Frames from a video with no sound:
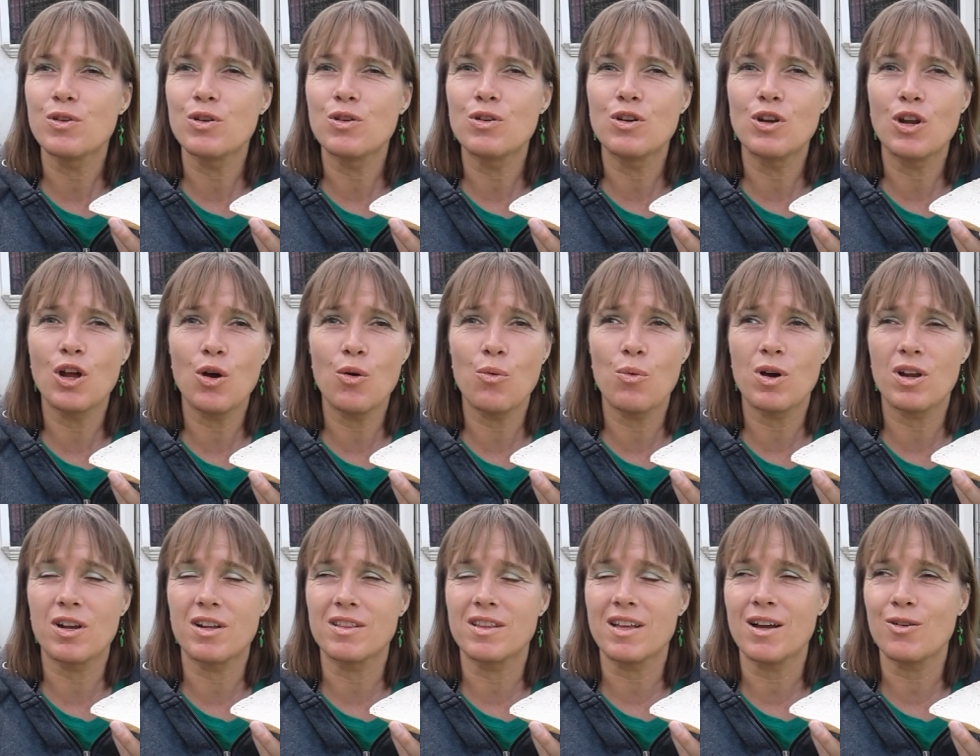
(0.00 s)
you know
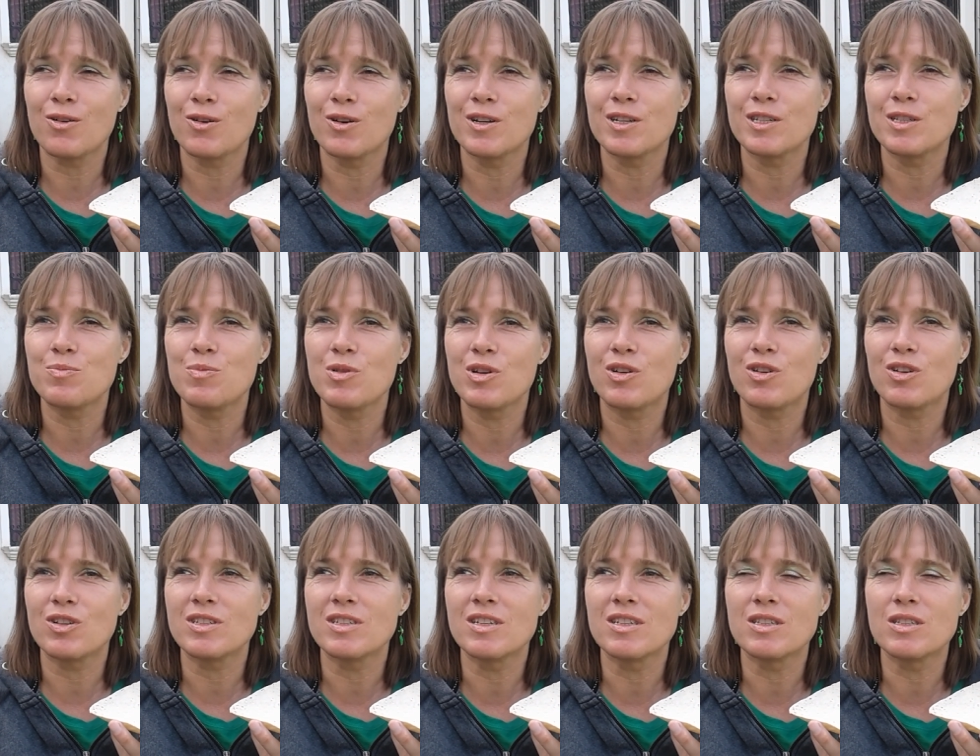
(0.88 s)
what a taco is
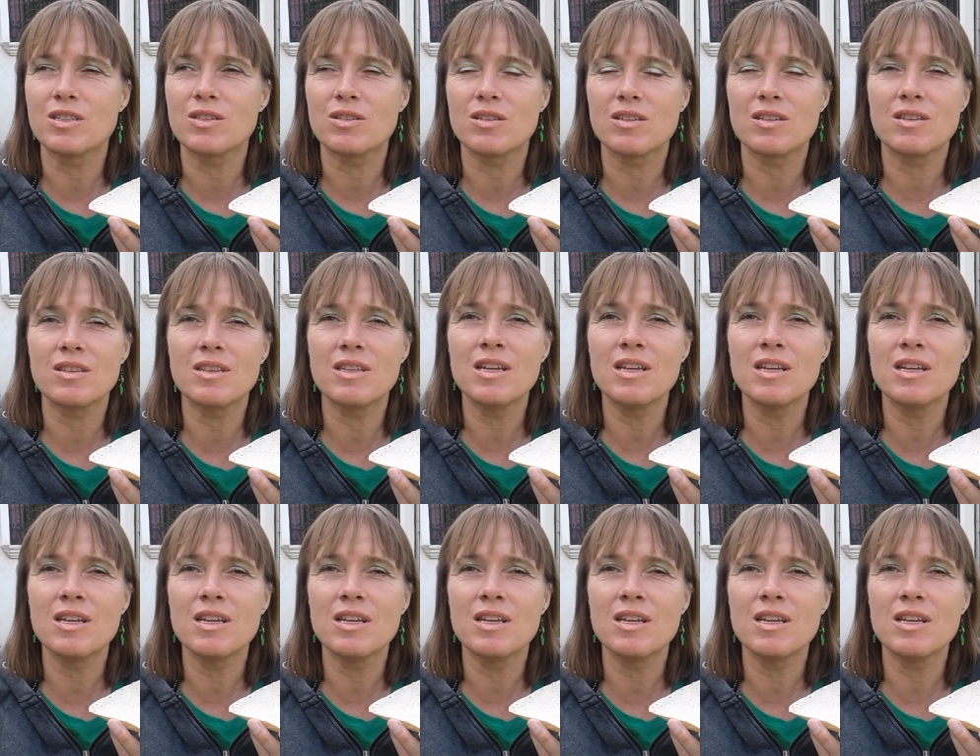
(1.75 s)
because it's